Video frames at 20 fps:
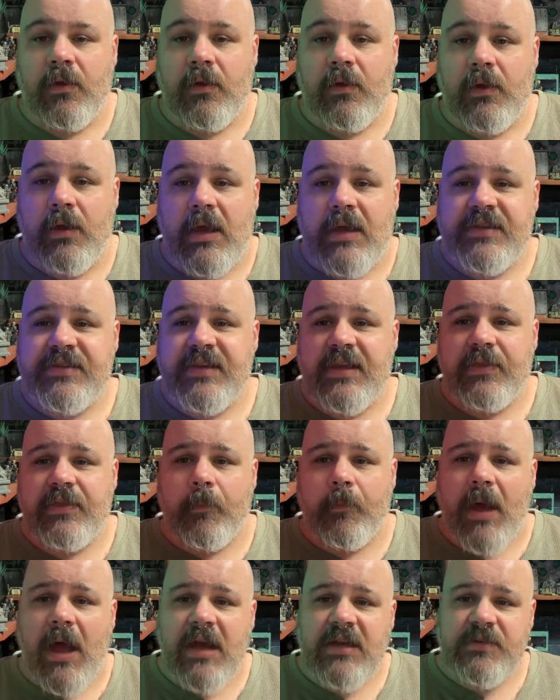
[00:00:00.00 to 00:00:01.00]
It's in the
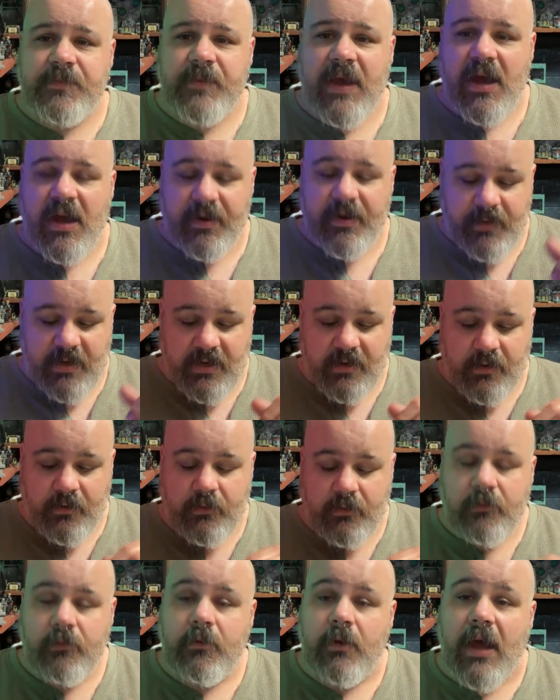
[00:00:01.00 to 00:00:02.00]
box behind me.
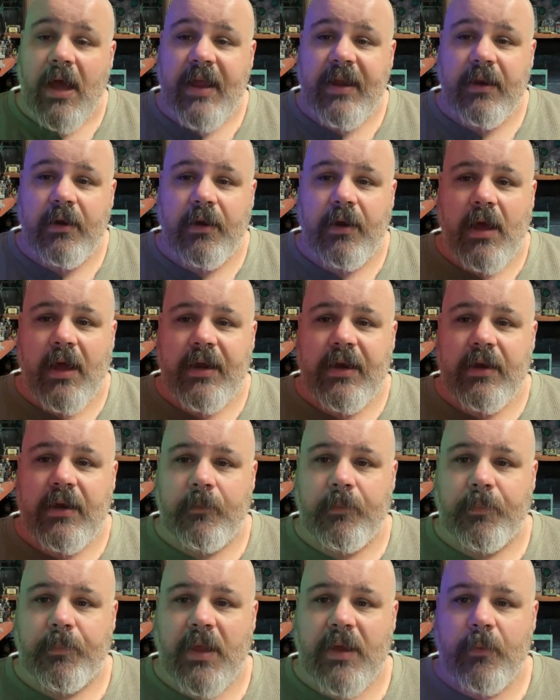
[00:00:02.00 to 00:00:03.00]
I didn't
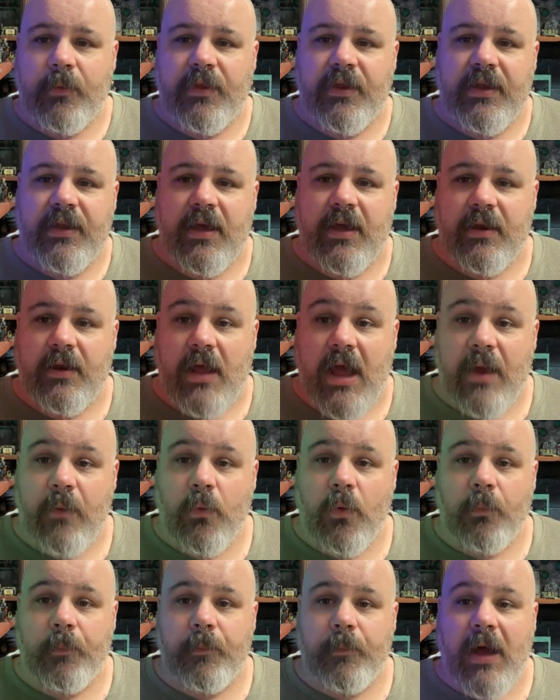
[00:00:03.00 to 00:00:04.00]
play with it yet. I
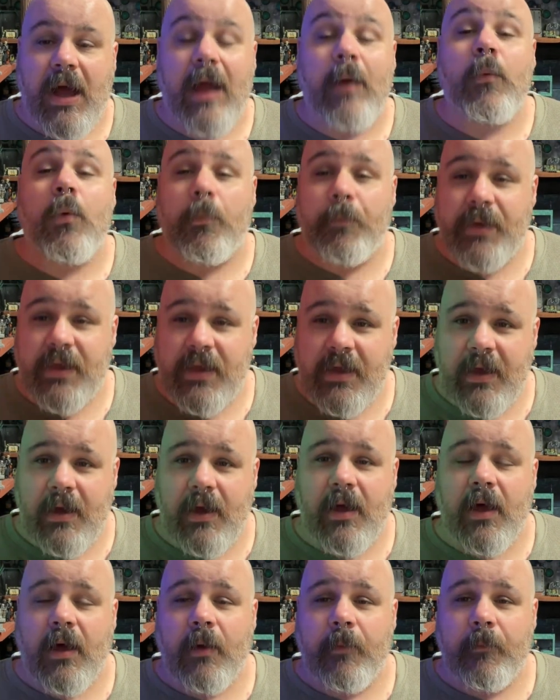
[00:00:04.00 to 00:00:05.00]
will be
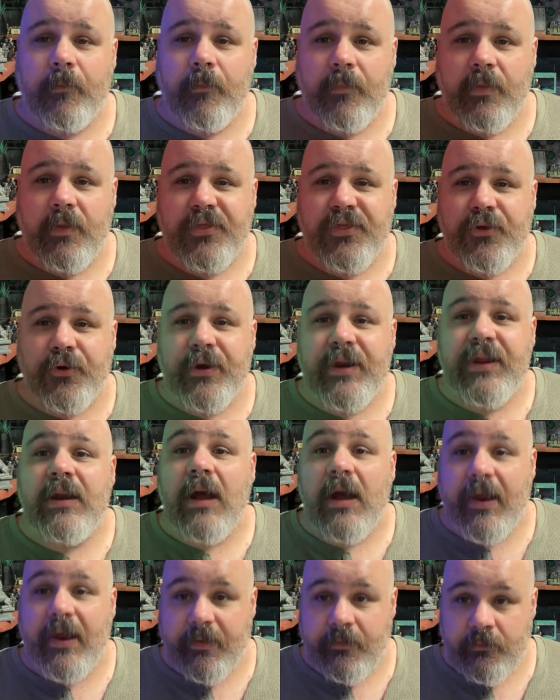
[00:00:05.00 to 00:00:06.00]

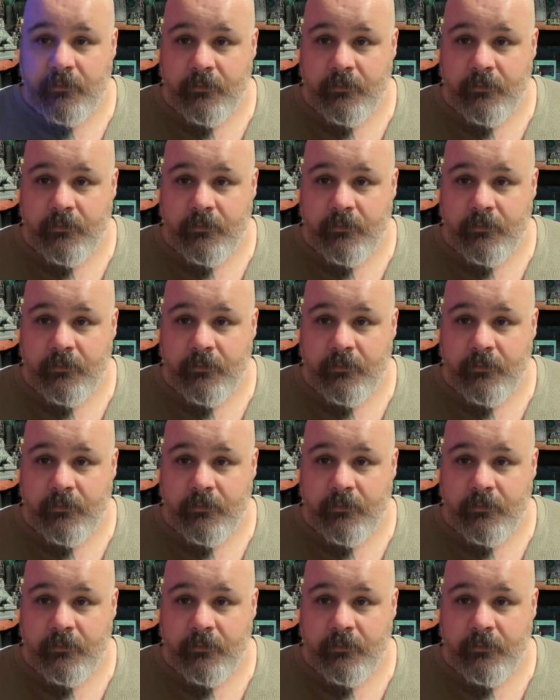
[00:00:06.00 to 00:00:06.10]
39.